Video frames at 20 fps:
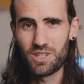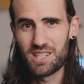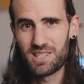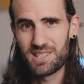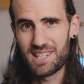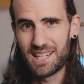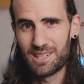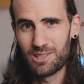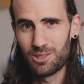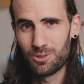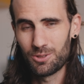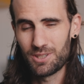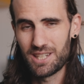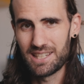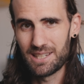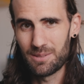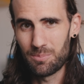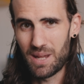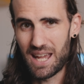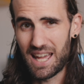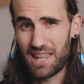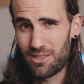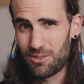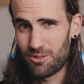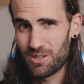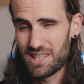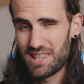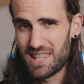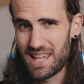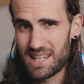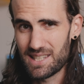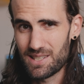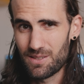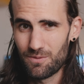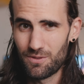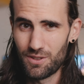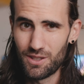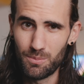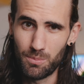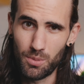this and you're looking about
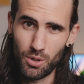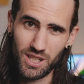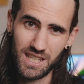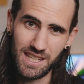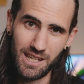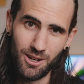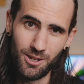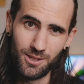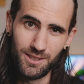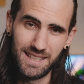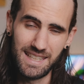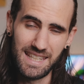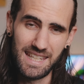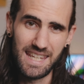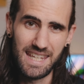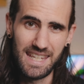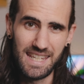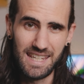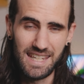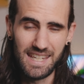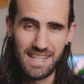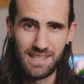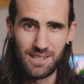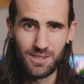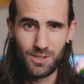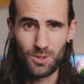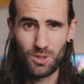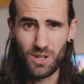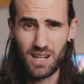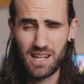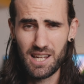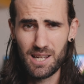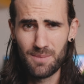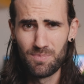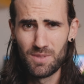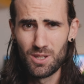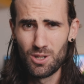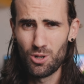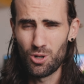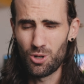3000 for the body only here in
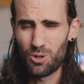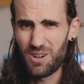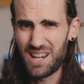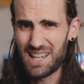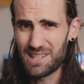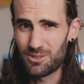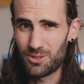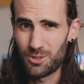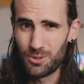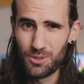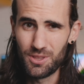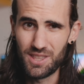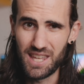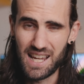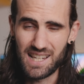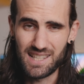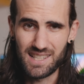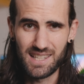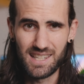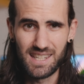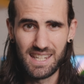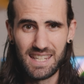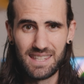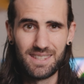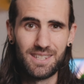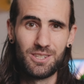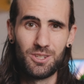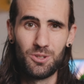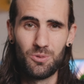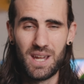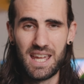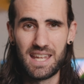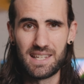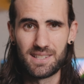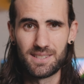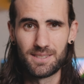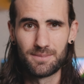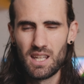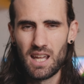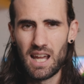Australia, or around 2000 in the
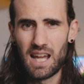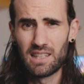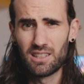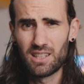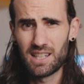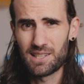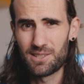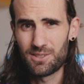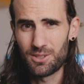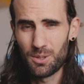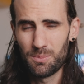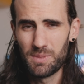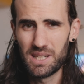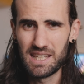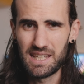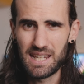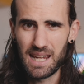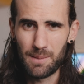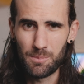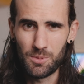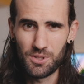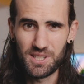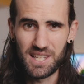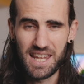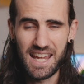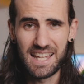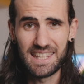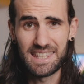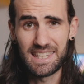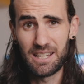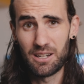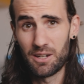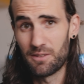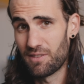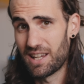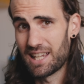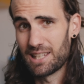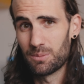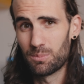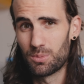US. Unlike so many cameras out there
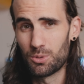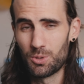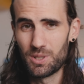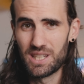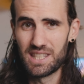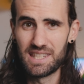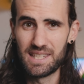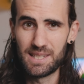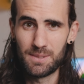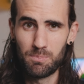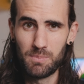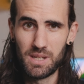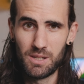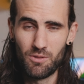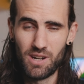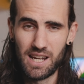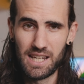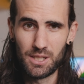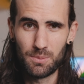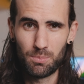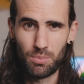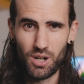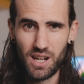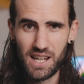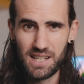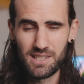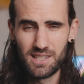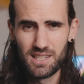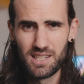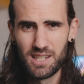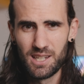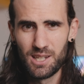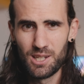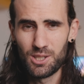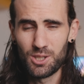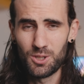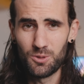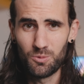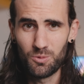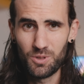available in this mid-range price,
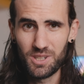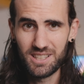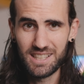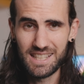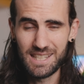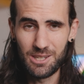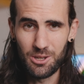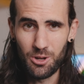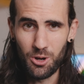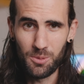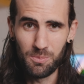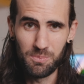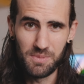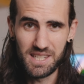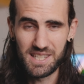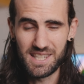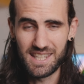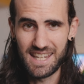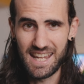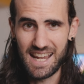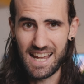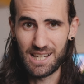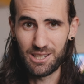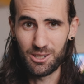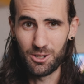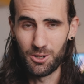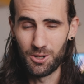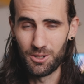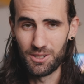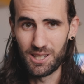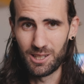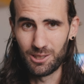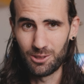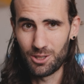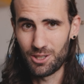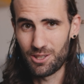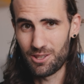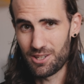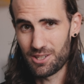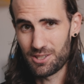you're really not missing out on a
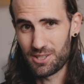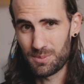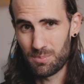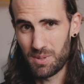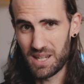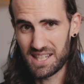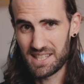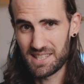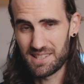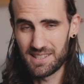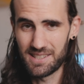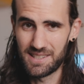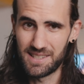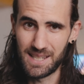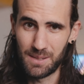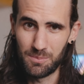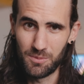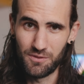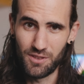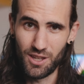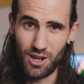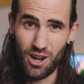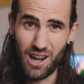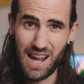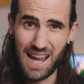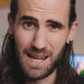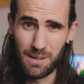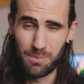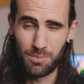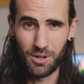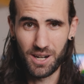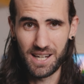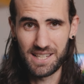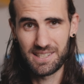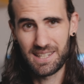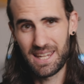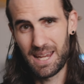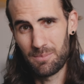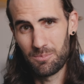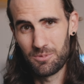lot of those specs that some of the higher
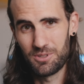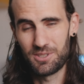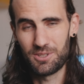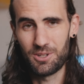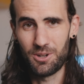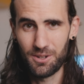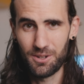price cameras